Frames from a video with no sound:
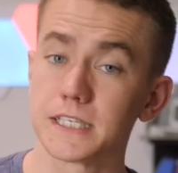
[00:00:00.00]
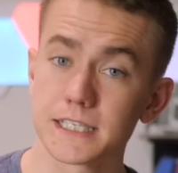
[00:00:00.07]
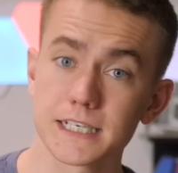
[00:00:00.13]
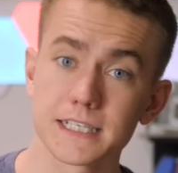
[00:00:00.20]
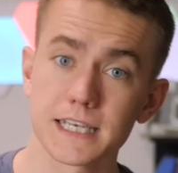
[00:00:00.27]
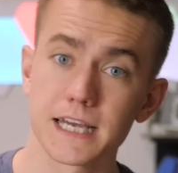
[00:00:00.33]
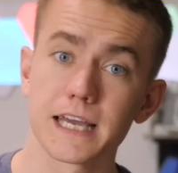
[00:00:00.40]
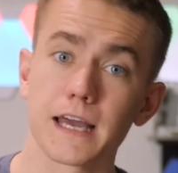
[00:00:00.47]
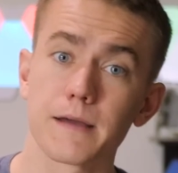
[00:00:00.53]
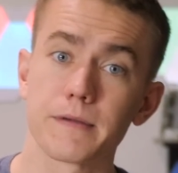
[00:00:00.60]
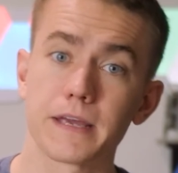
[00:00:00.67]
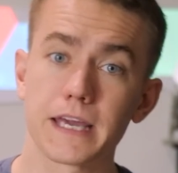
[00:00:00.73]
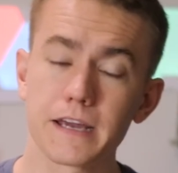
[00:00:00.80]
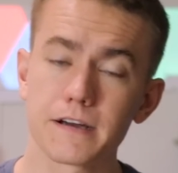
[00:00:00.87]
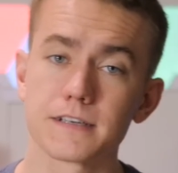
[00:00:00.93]
6 a.m.
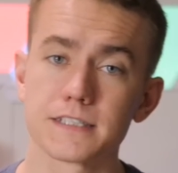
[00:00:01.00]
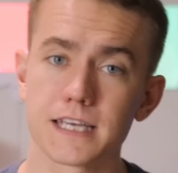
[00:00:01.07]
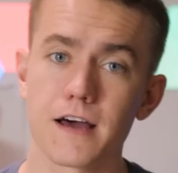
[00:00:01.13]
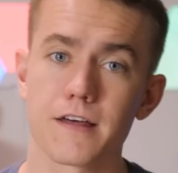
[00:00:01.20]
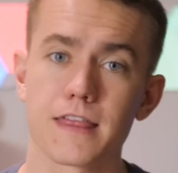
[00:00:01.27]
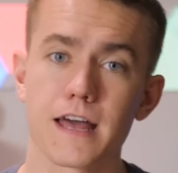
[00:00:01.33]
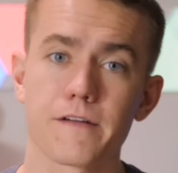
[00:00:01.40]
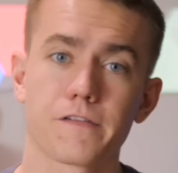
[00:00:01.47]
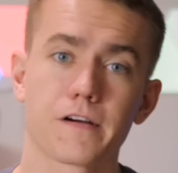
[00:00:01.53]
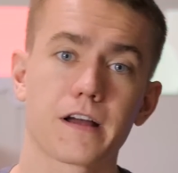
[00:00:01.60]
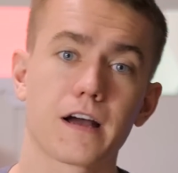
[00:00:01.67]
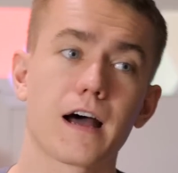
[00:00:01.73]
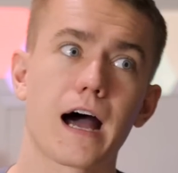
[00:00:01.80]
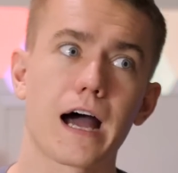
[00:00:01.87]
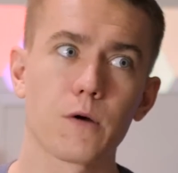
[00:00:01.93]
here in South Africa.